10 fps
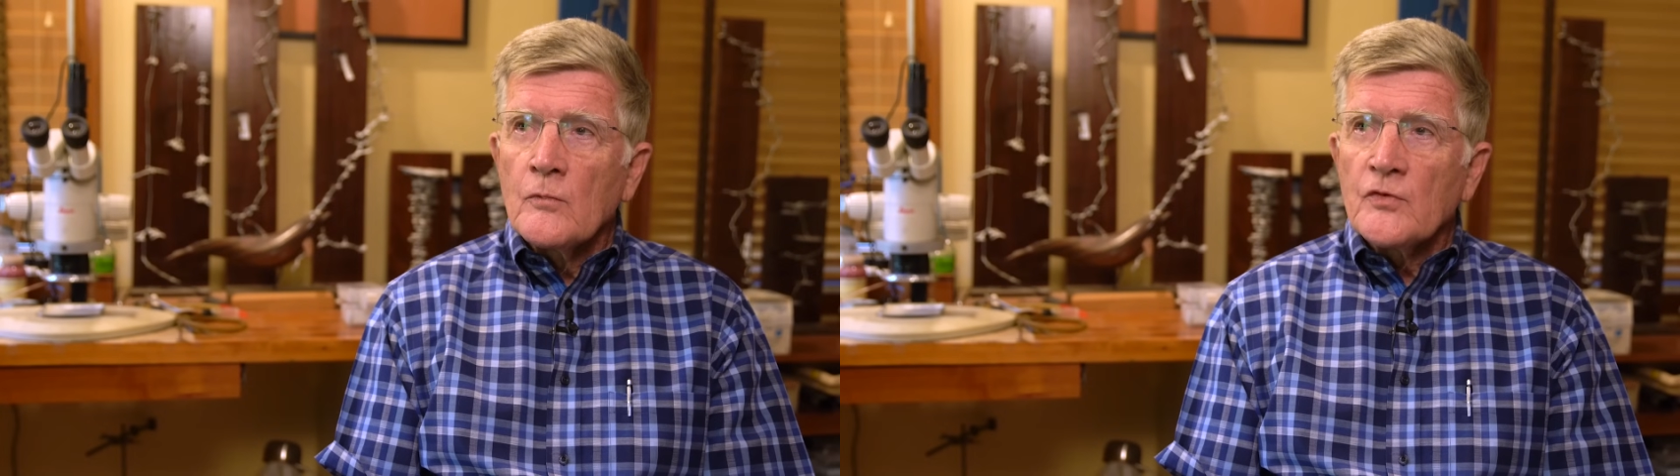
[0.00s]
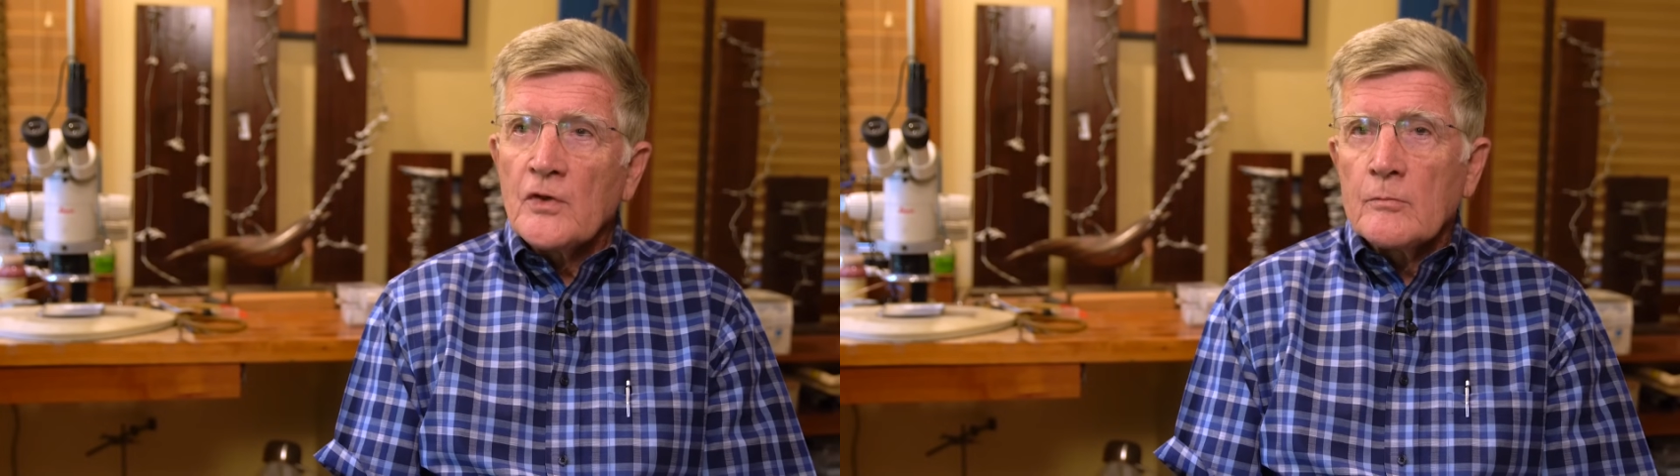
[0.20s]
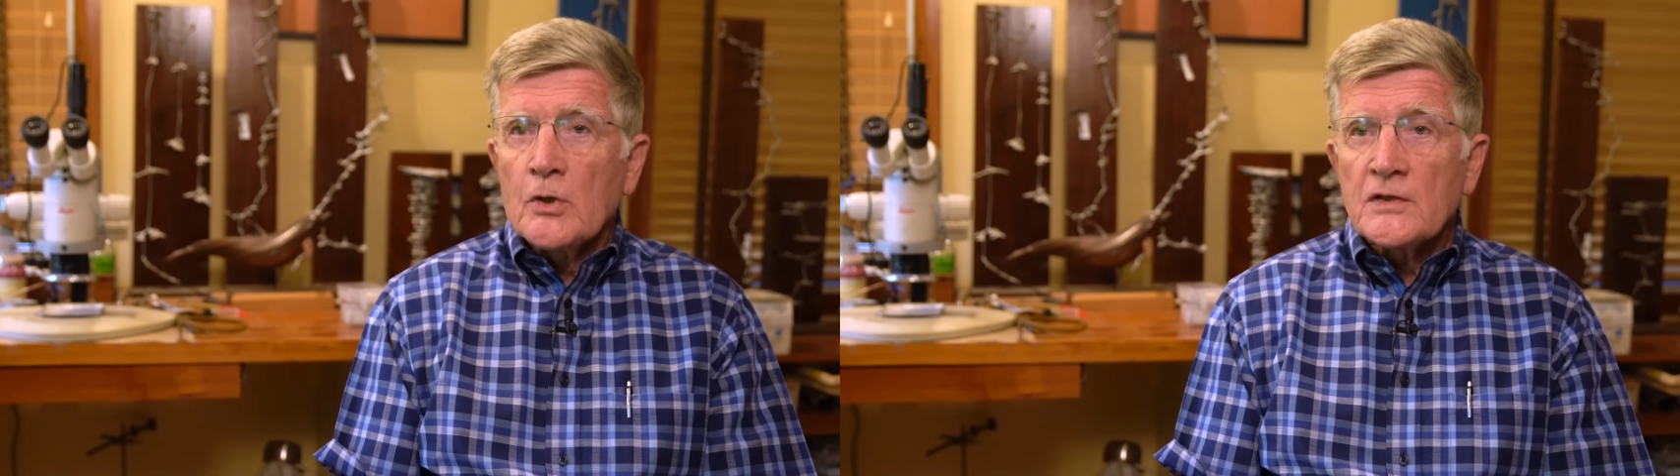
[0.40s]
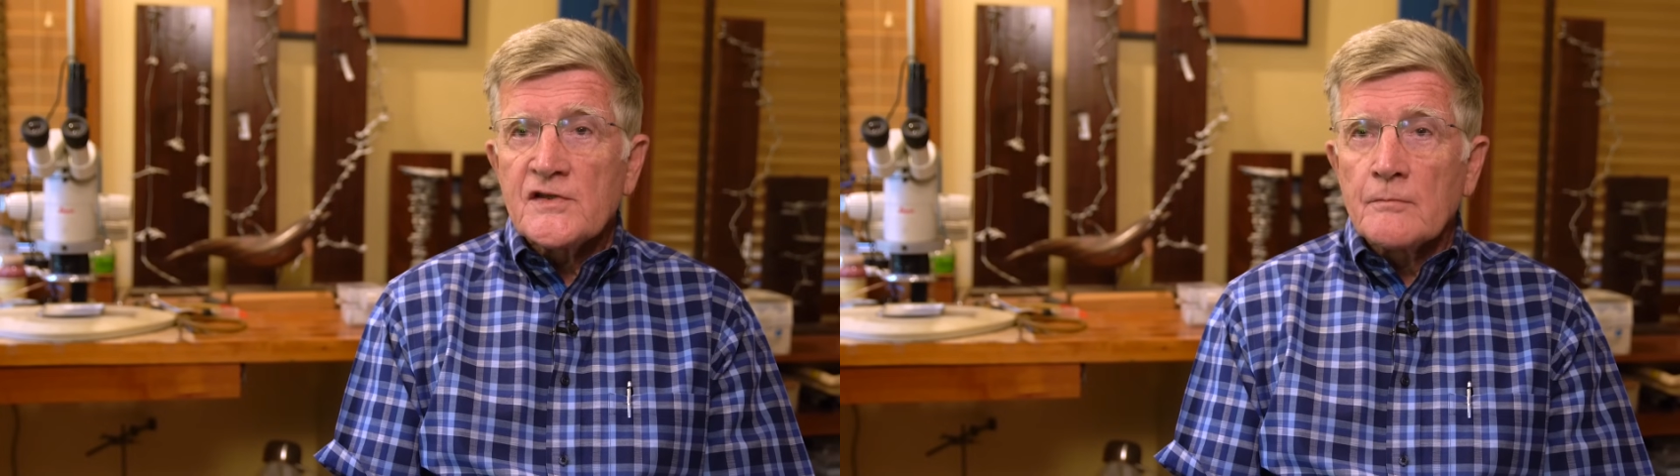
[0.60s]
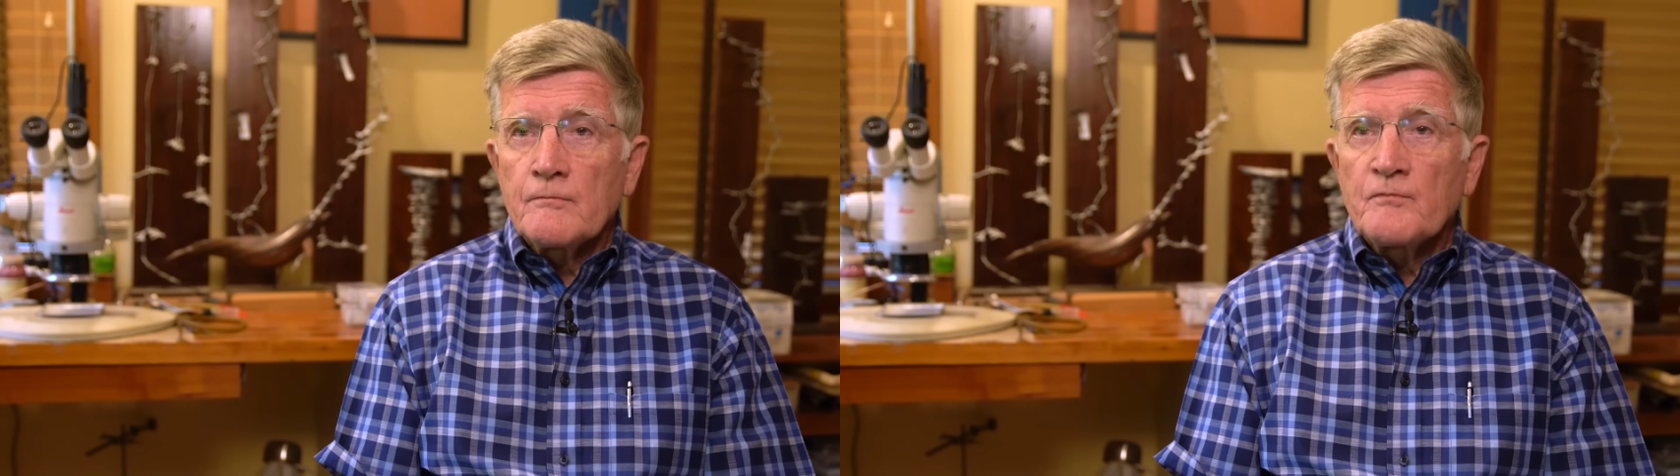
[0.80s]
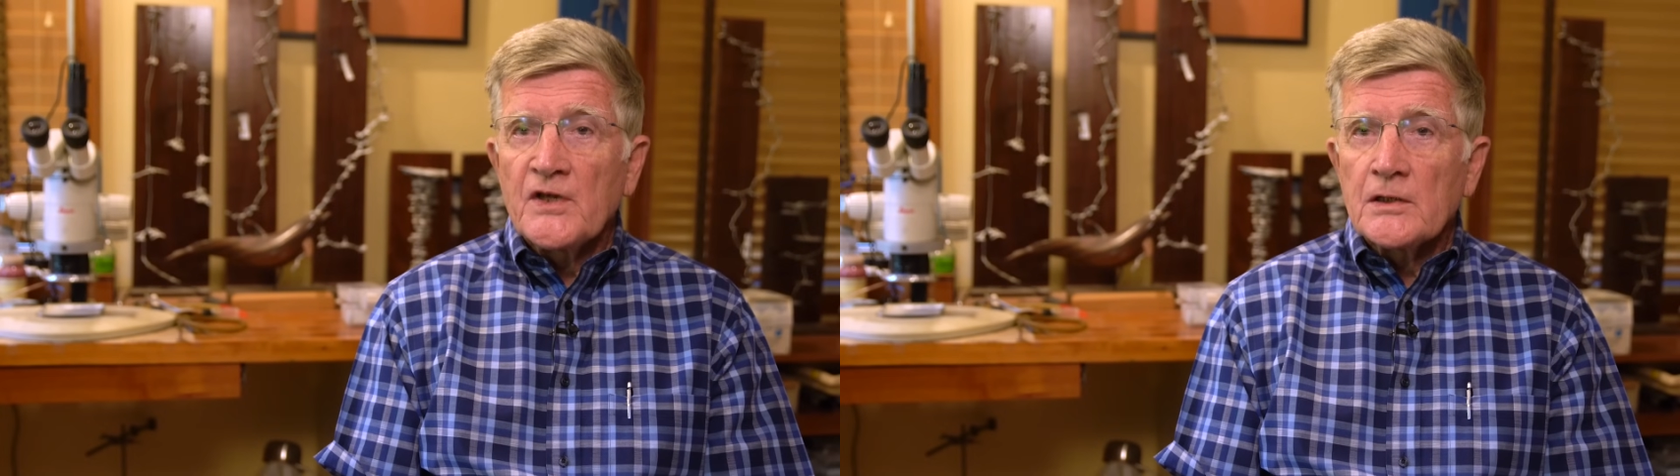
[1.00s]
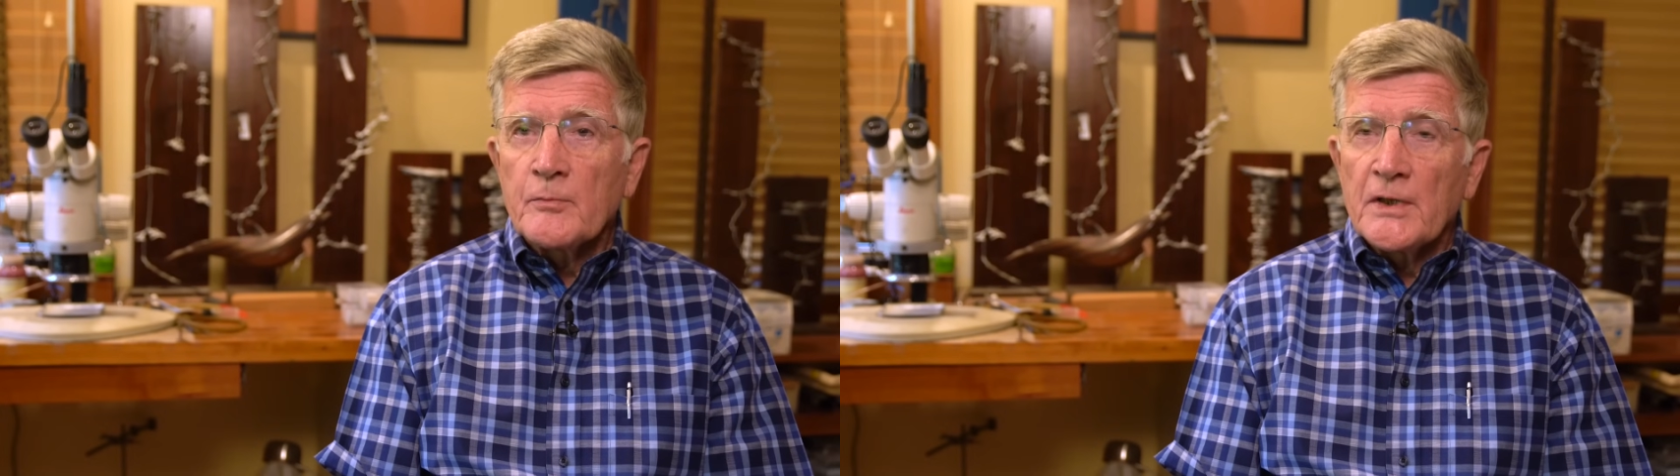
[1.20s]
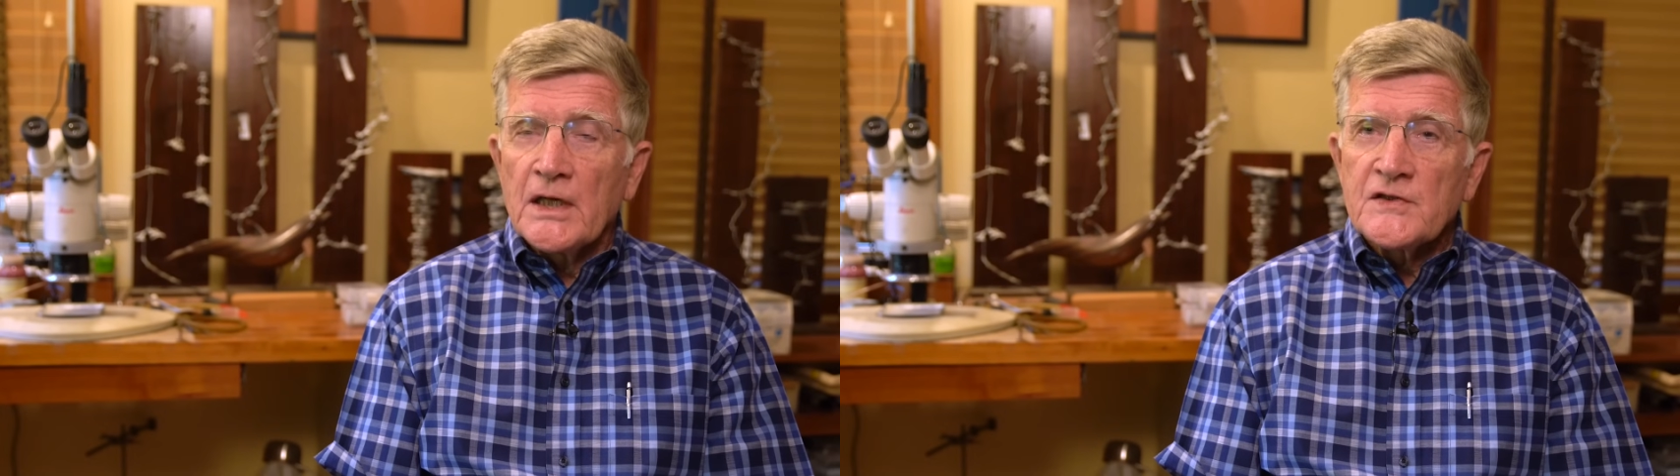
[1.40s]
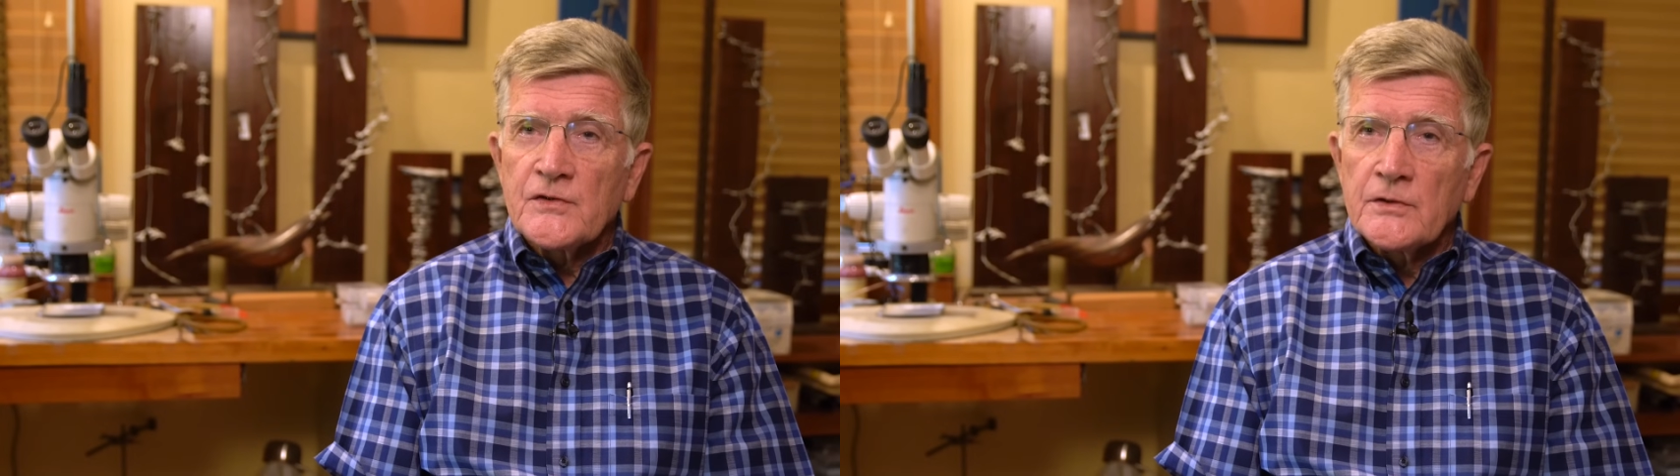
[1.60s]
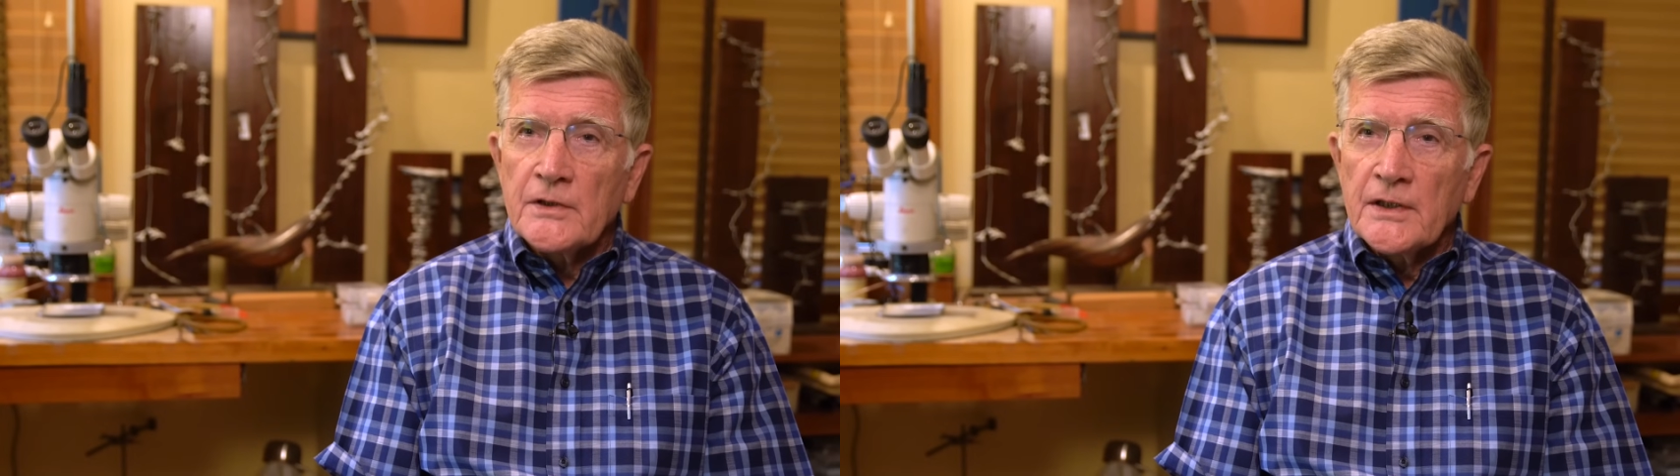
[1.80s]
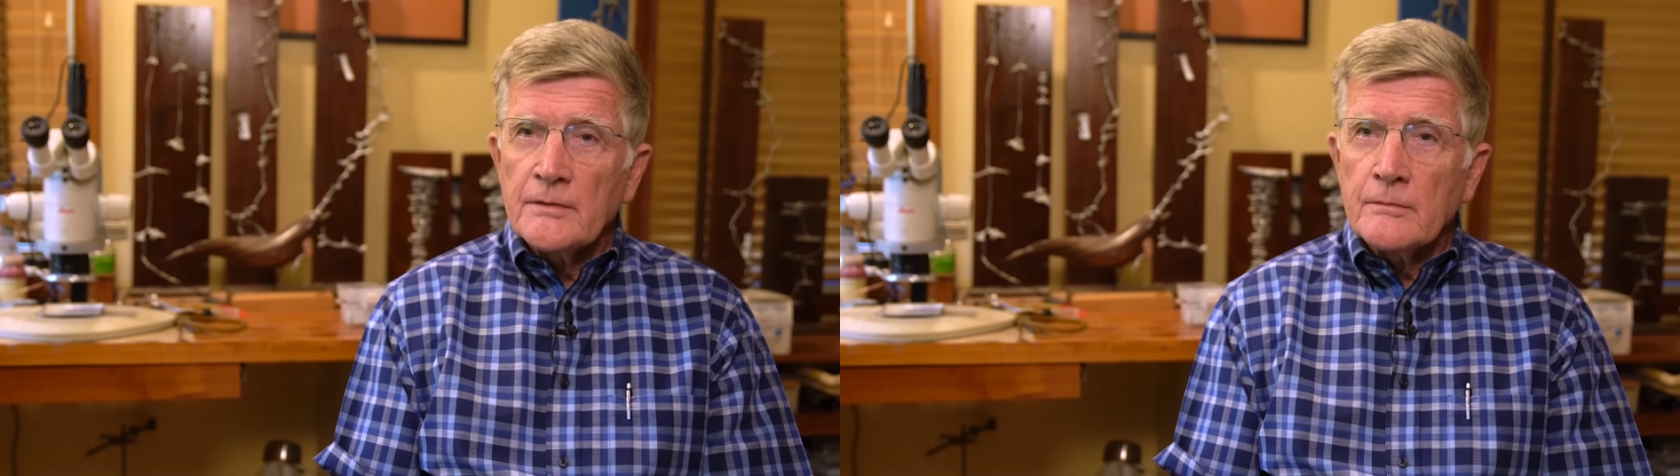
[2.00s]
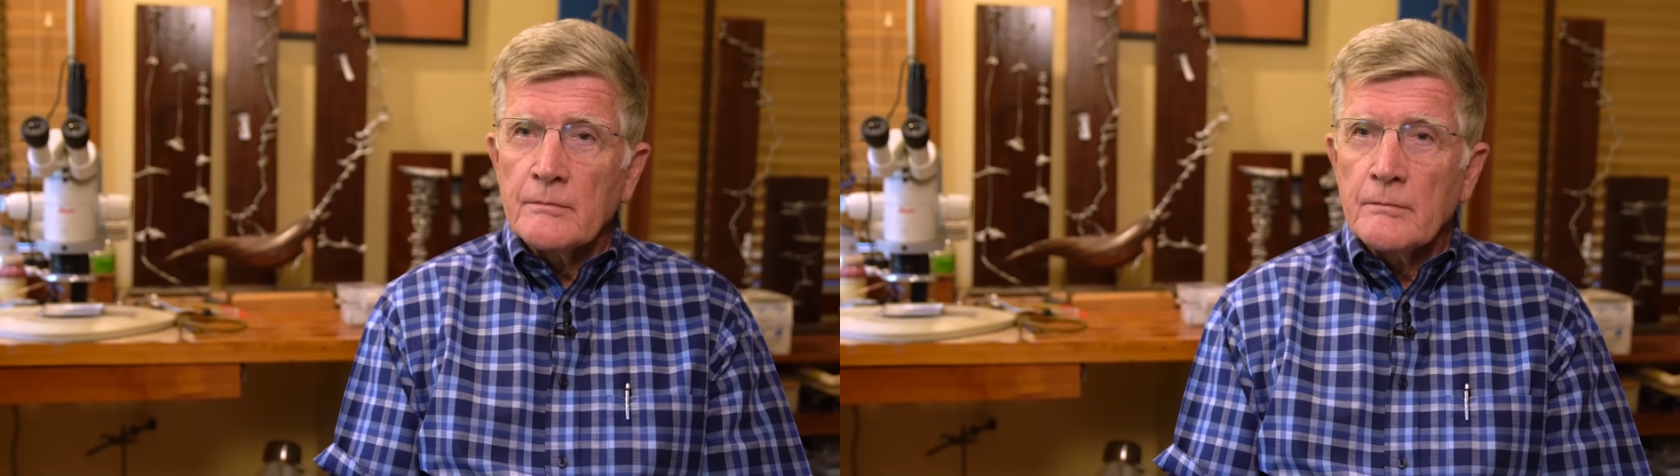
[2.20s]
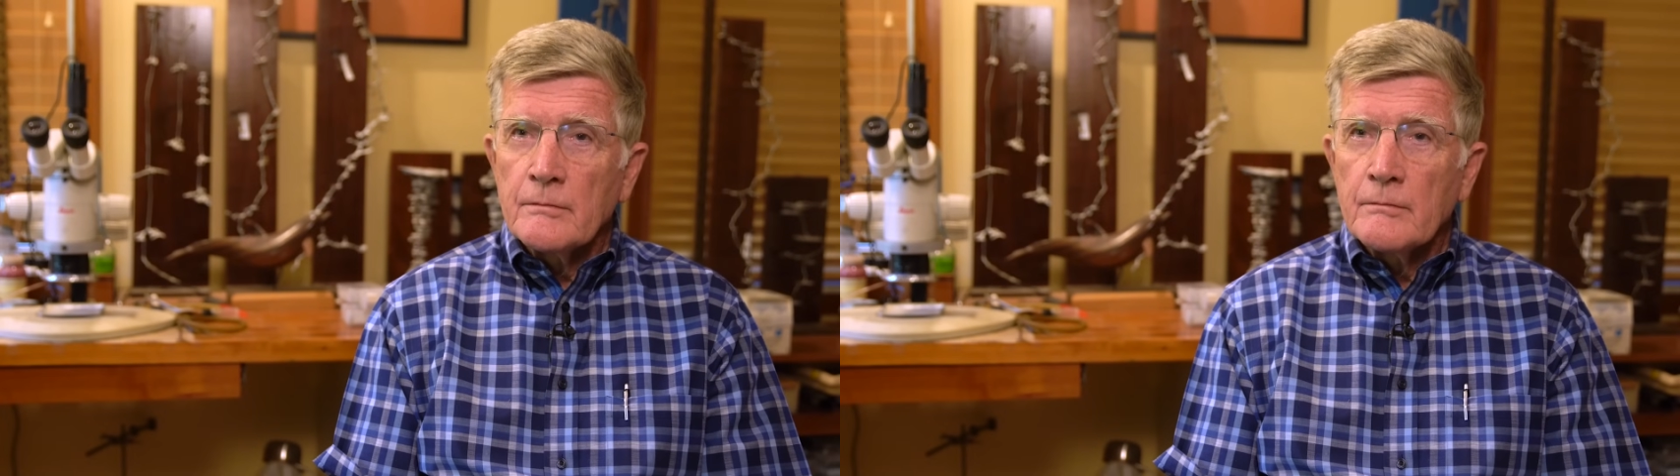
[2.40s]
so I bought some dental plaster and